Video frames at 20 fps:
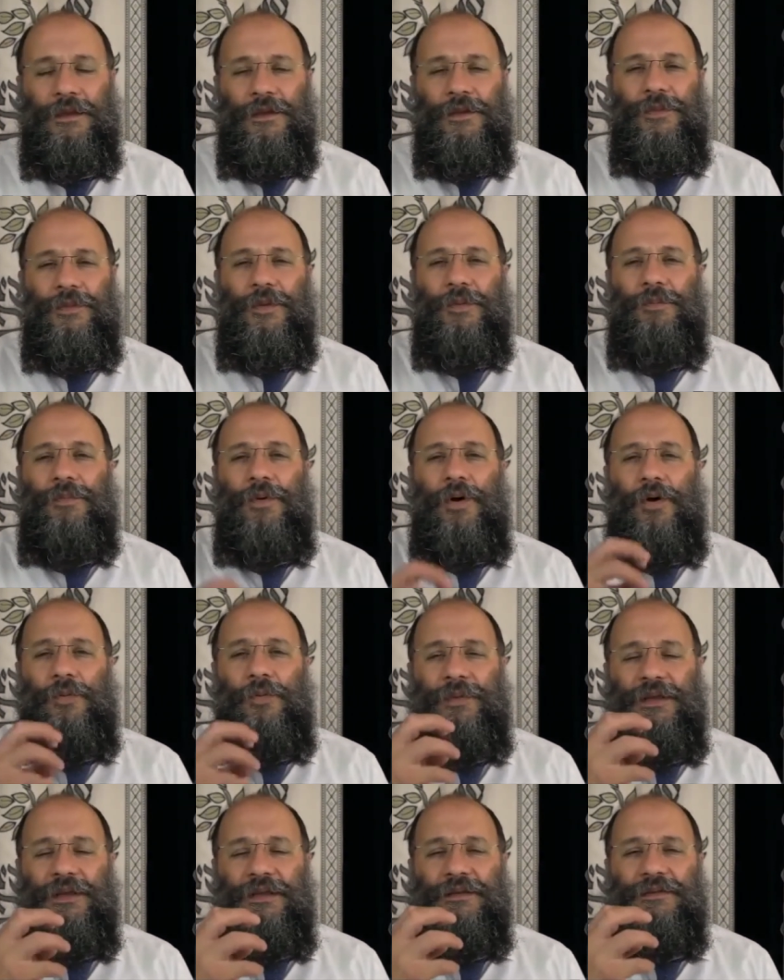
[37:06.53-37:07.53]
The
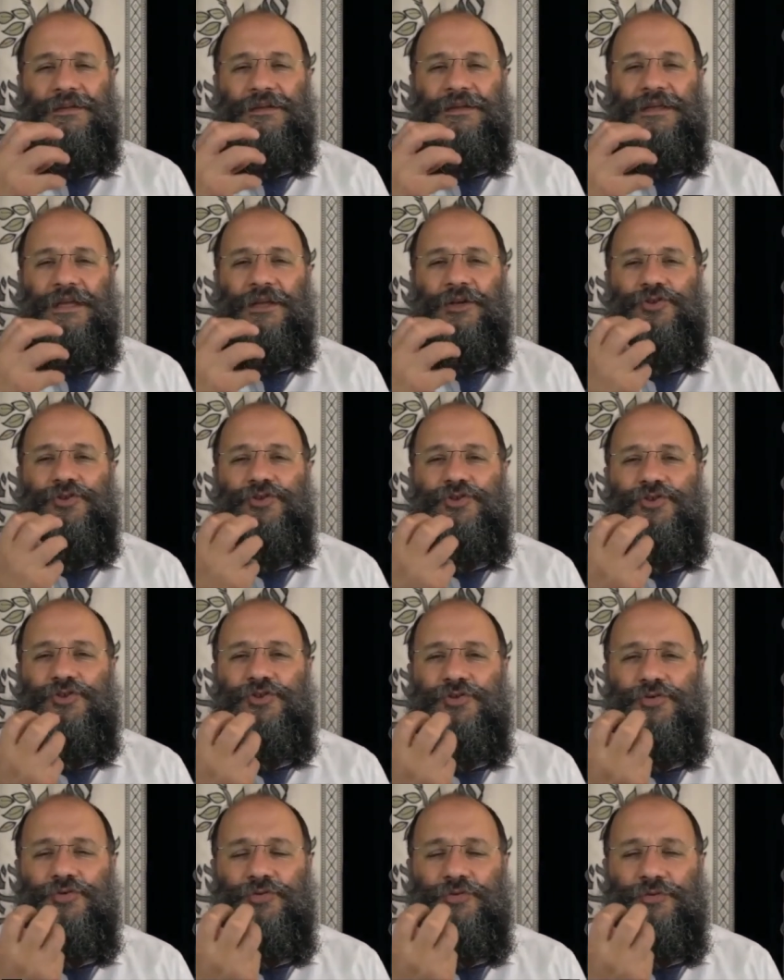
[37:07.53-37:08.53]
moment that a
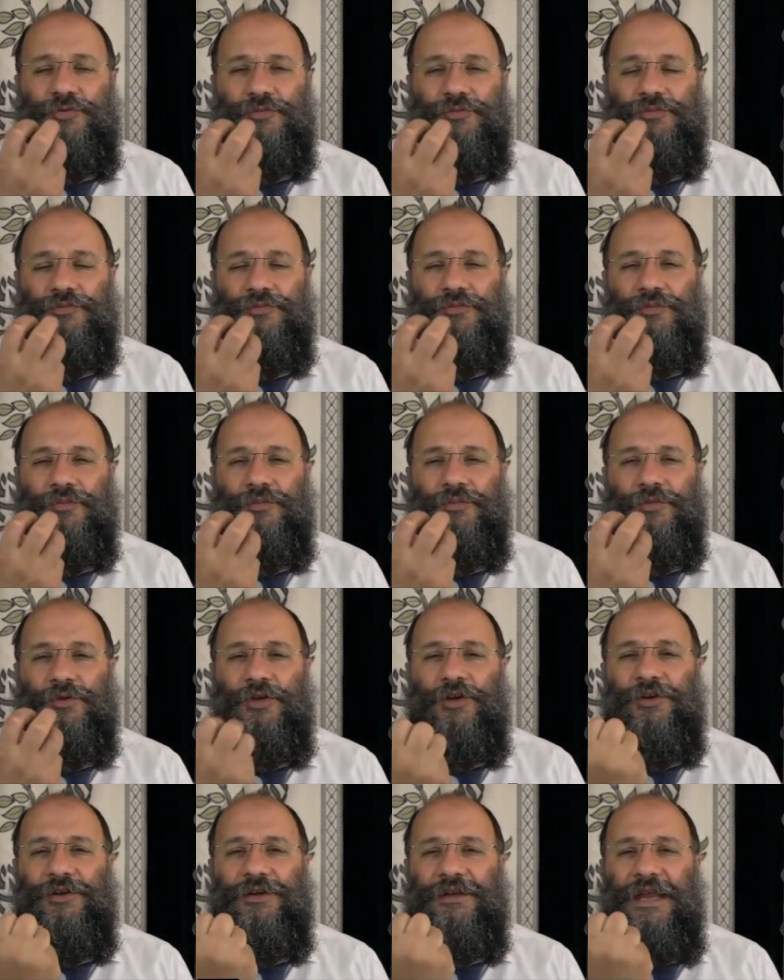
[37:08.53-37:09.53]
Jew
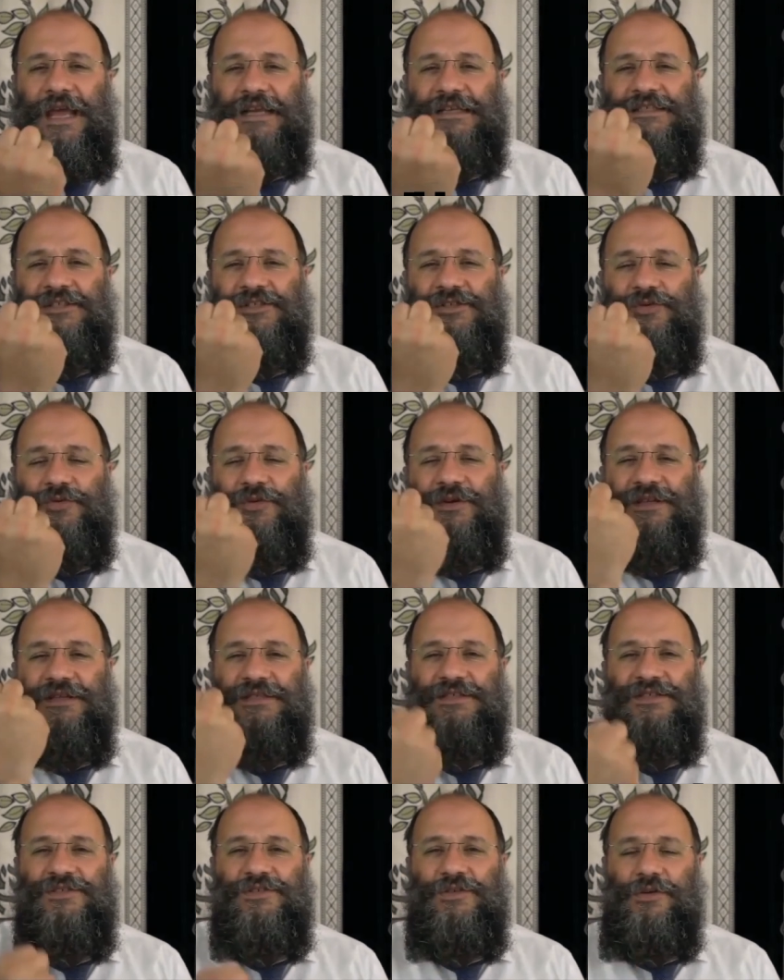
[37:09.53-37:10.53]
connects to
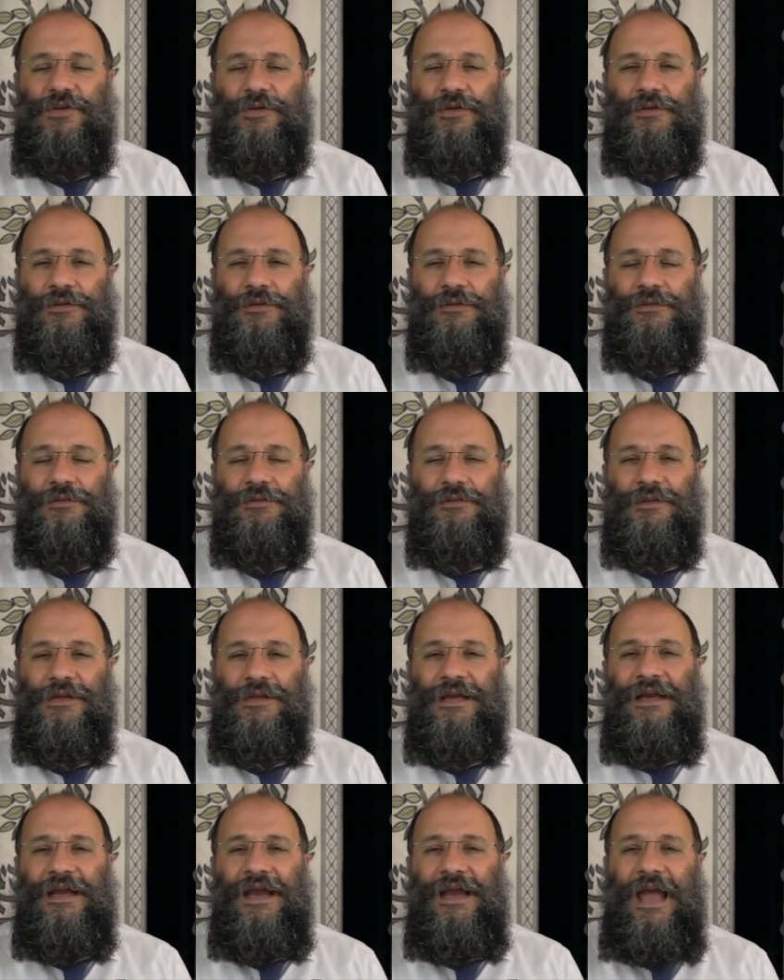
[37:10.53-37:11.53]
his soul,
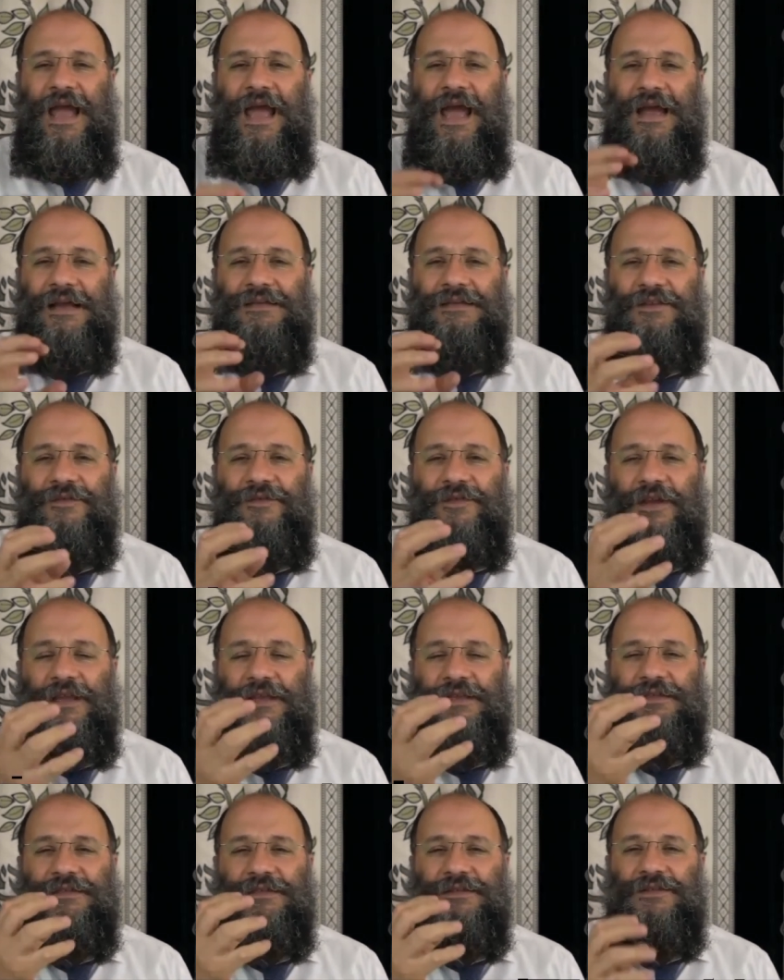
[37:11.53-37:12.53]

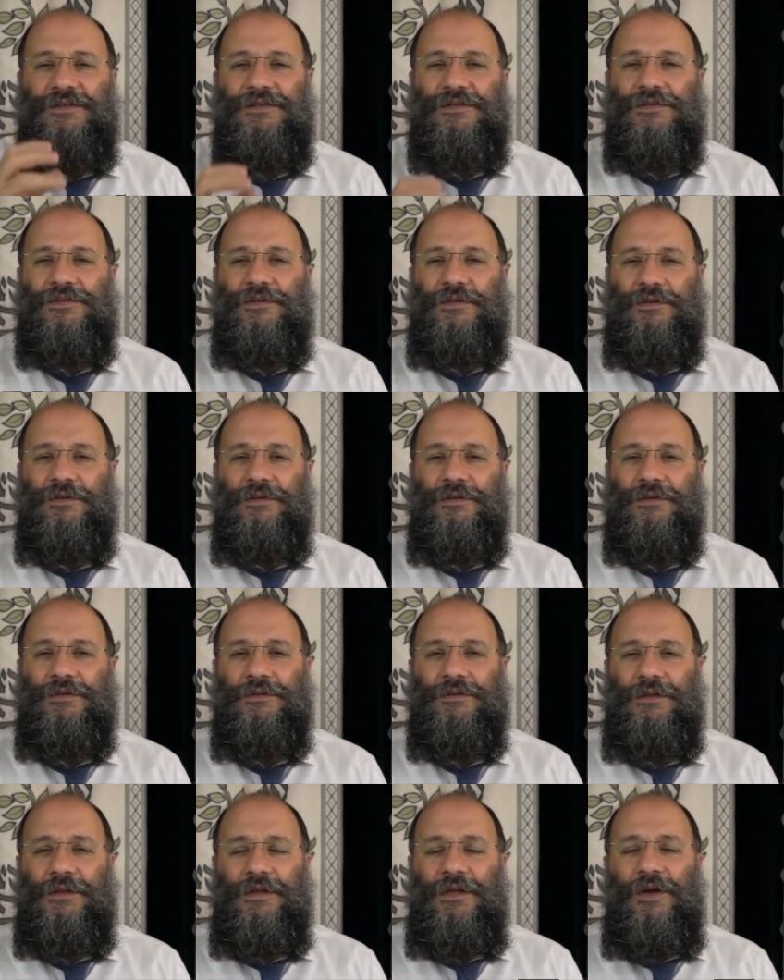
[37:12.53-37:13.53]
activates the soul,
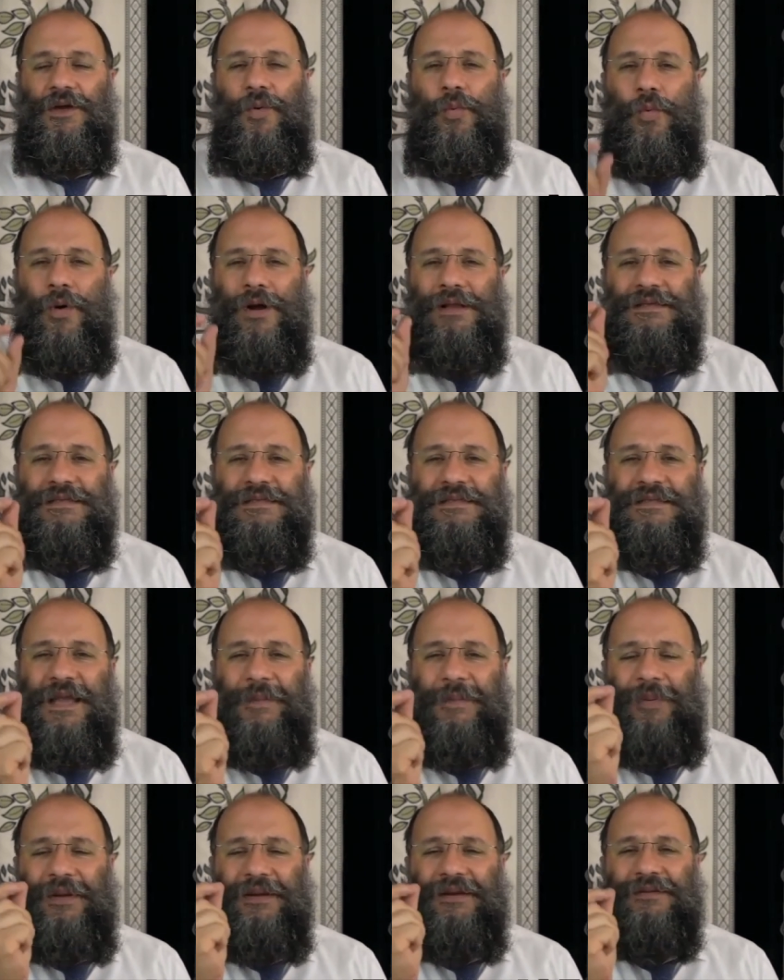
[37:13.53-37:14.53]
one
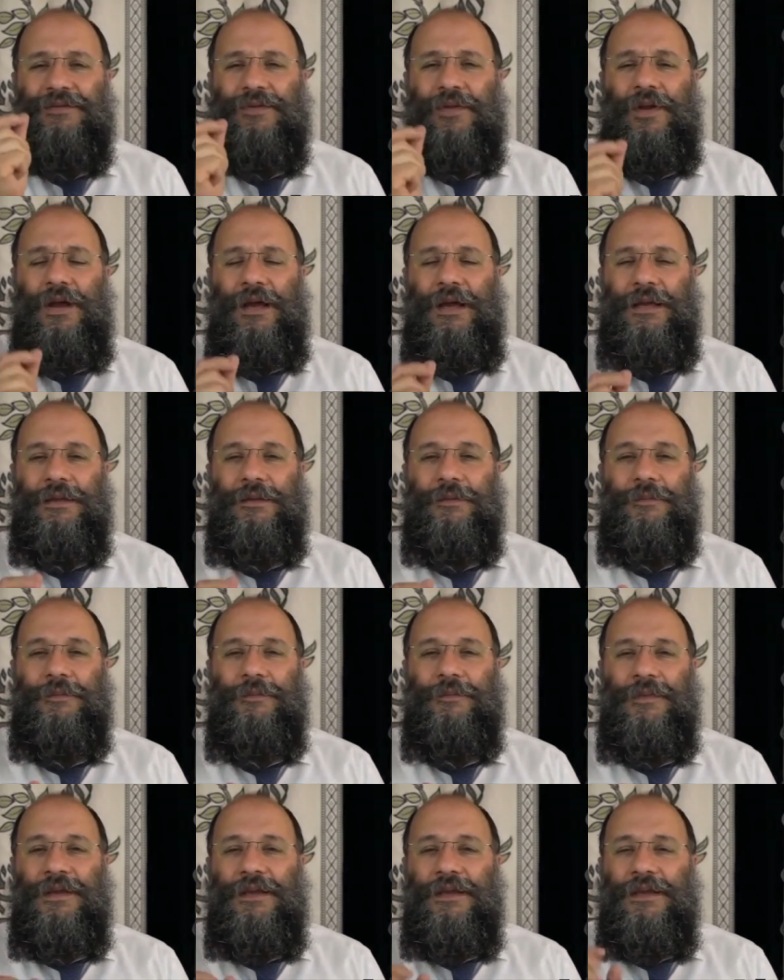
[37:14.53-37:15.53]
step at a time,
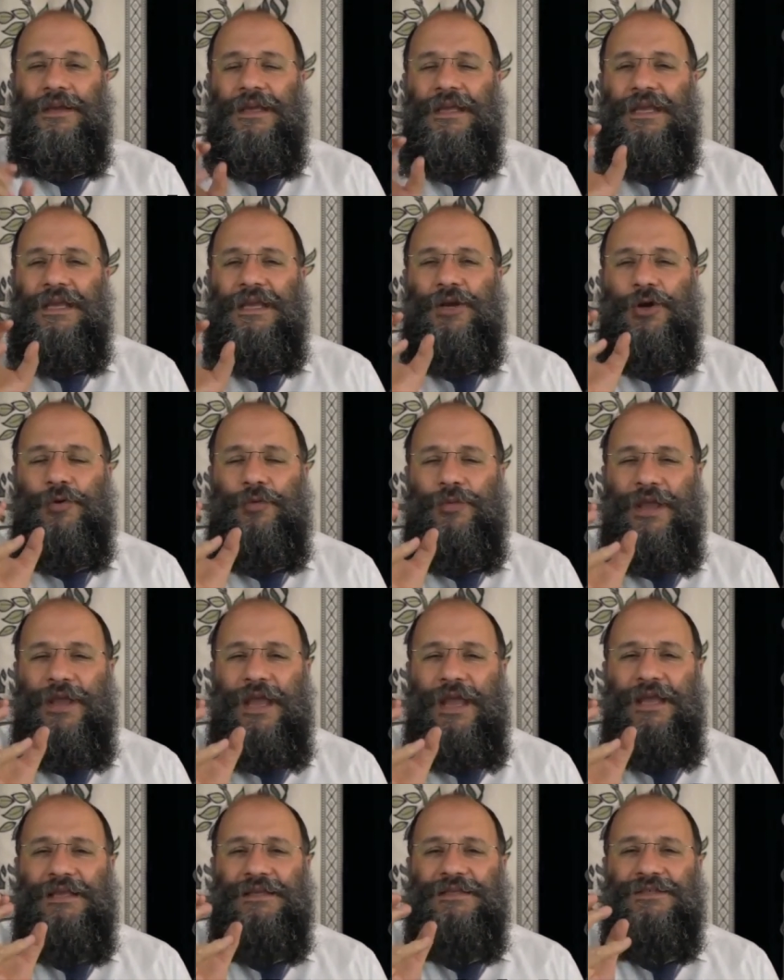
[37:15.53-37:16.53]
he
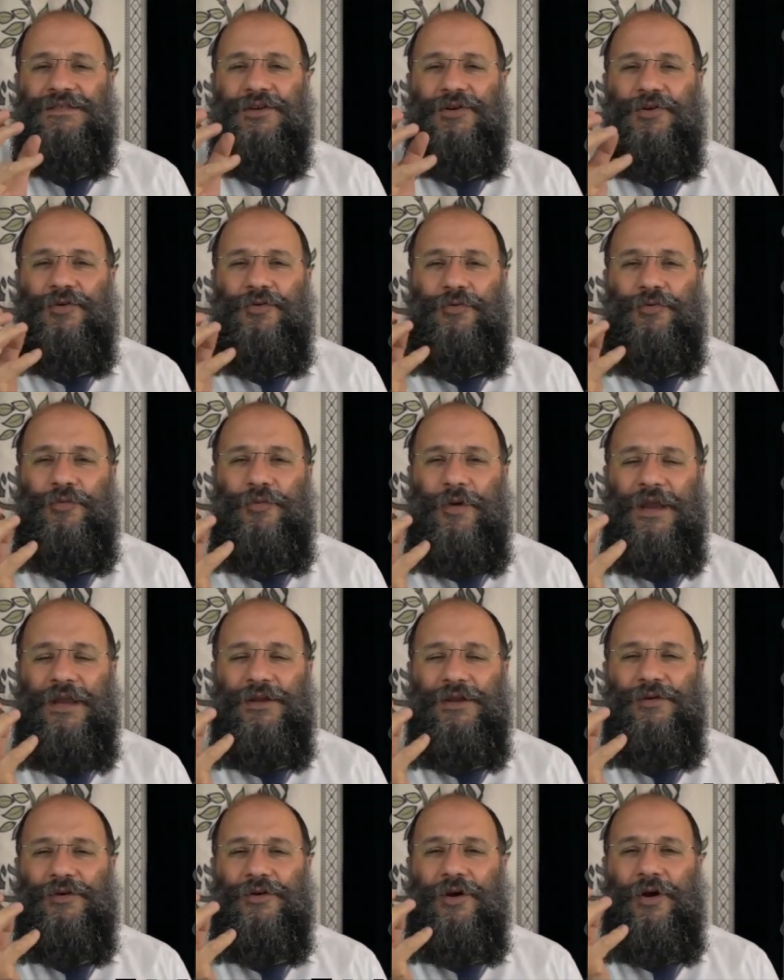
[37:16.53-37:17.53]
creates a
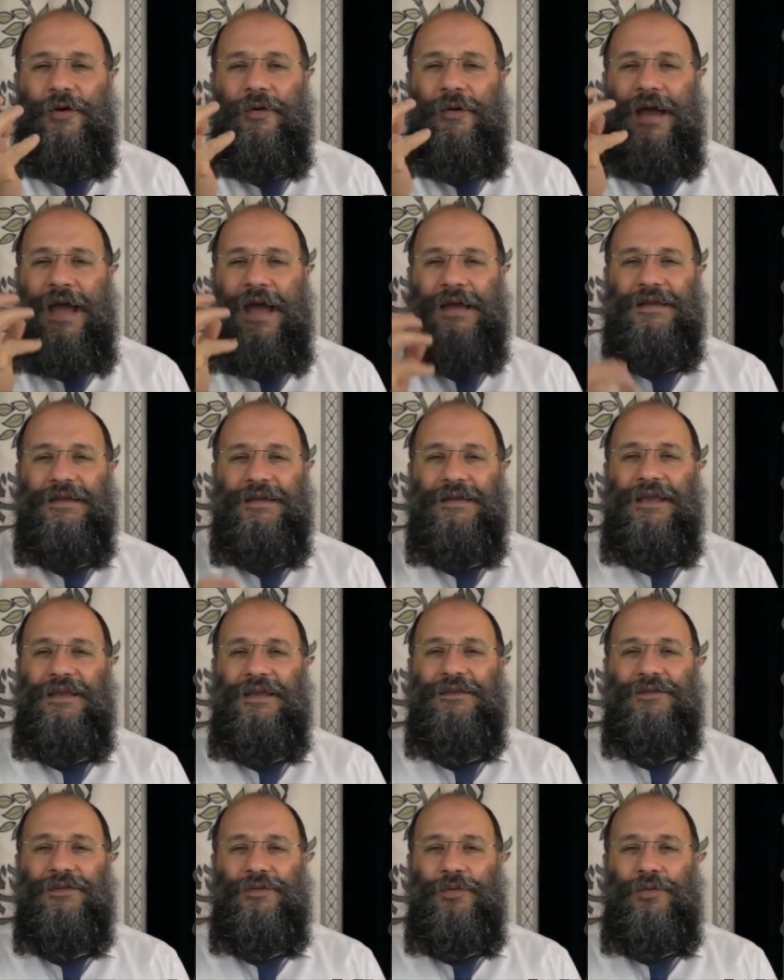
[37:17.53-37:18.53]
greater crack
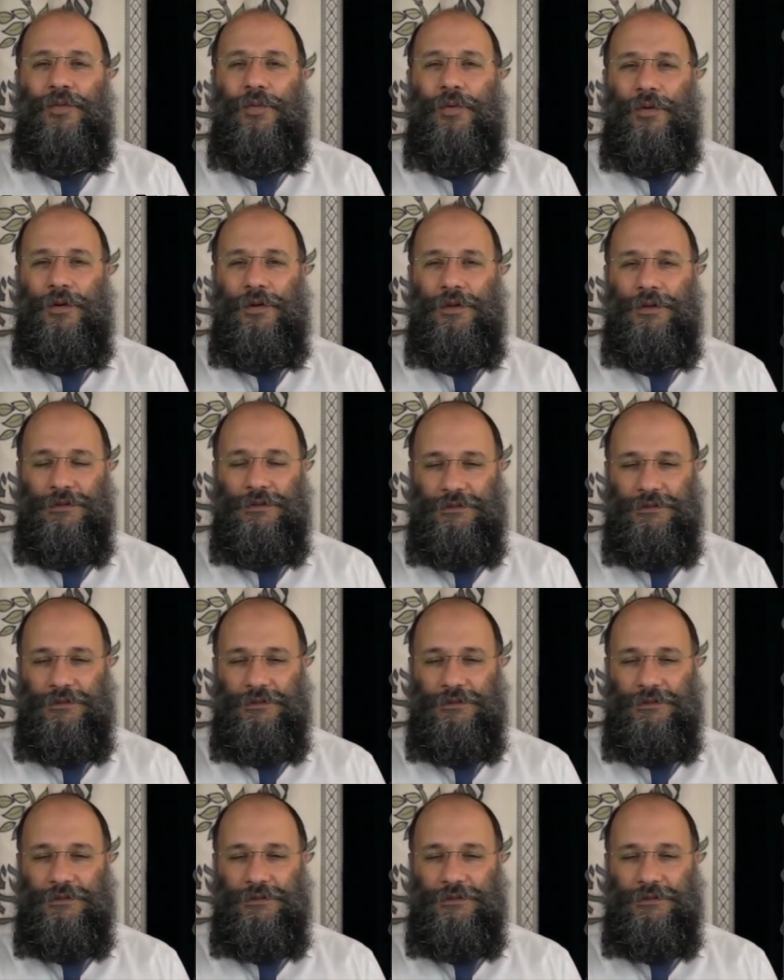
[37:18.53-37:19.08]
into the wall,